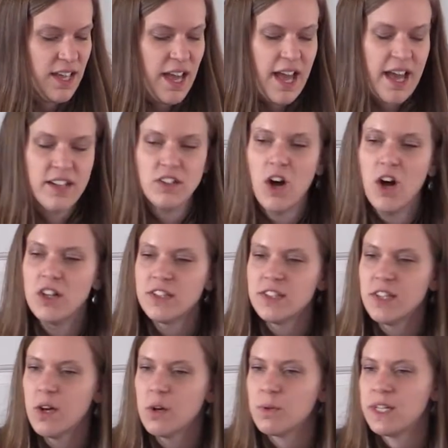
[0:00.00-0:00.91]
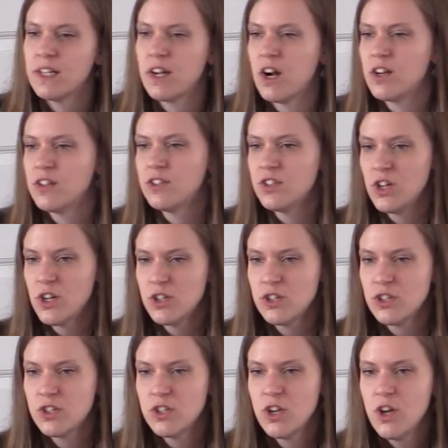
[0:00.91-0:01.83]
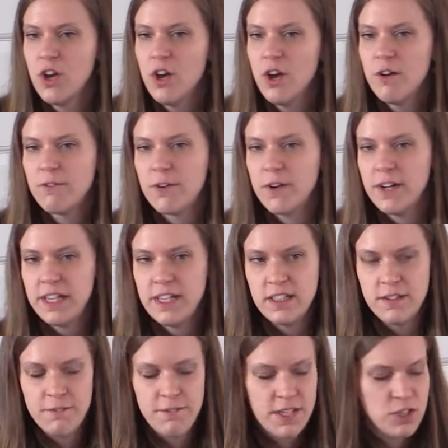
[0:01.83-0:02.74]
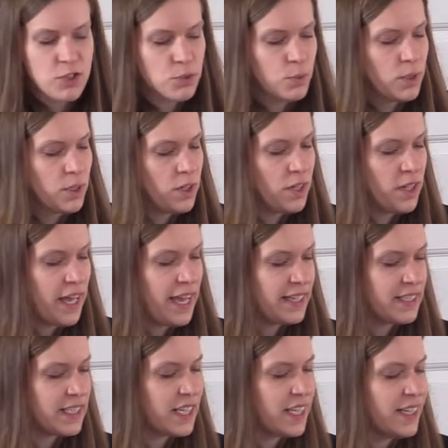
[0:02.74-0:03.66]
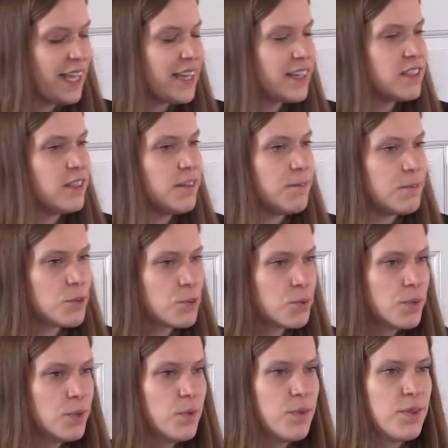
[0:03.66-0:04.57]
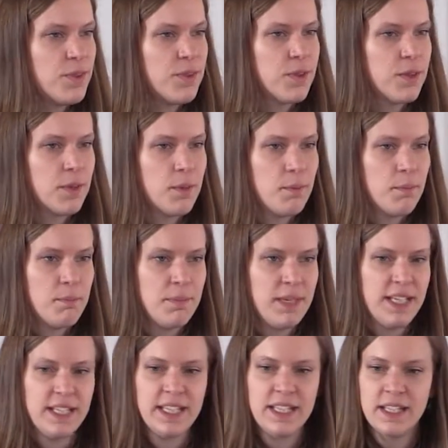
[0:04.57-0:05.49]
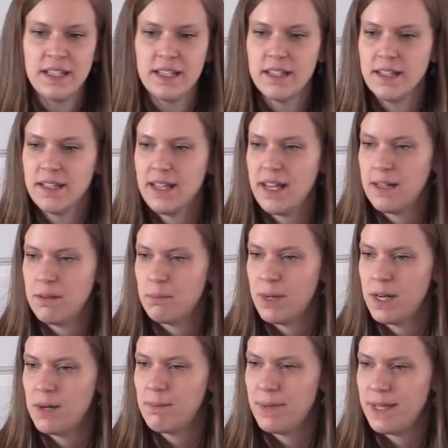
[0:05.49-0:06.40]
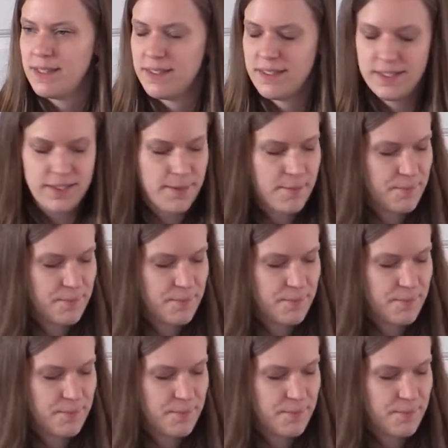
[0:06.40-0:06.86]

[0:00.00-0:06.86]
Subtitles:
and also in our search for individual and collective truth, meaning, and purpose.